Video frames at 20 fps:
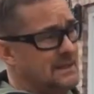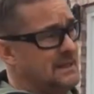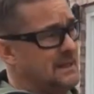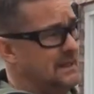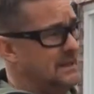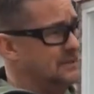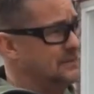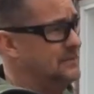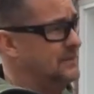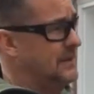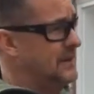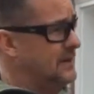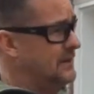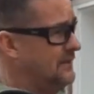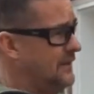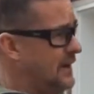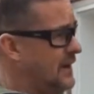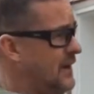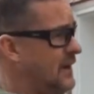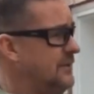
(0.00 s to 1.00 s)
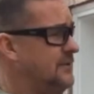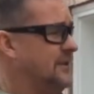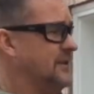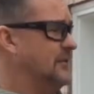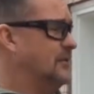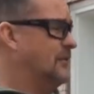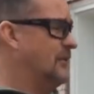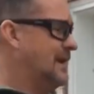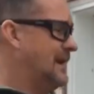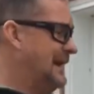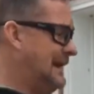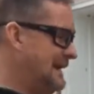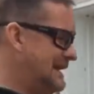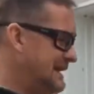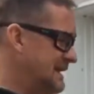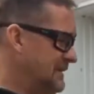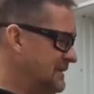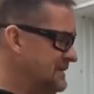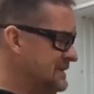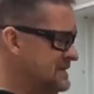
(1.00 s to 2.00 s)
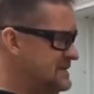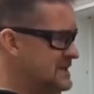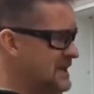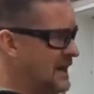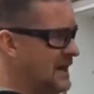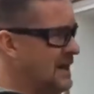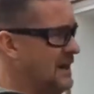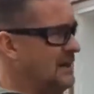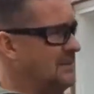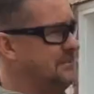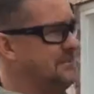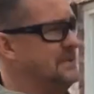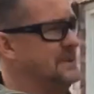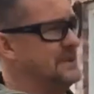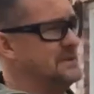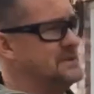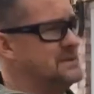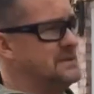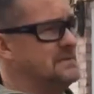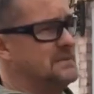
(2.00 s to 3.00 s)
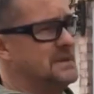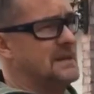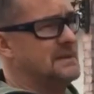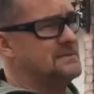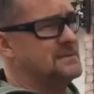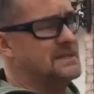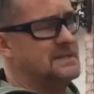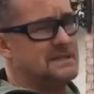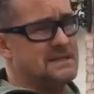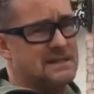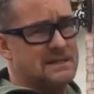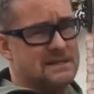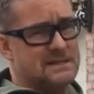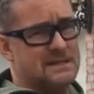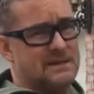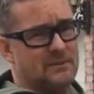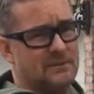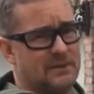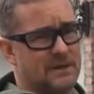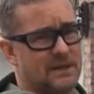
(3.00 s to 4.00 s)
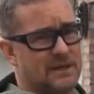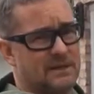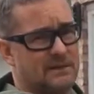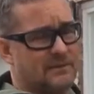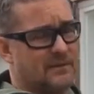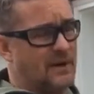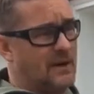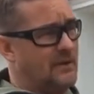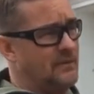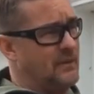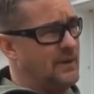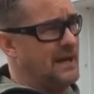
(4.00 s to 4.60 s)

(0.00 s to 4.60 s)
It was very involved. It rained during the job. You know, sometimes these things get really involved.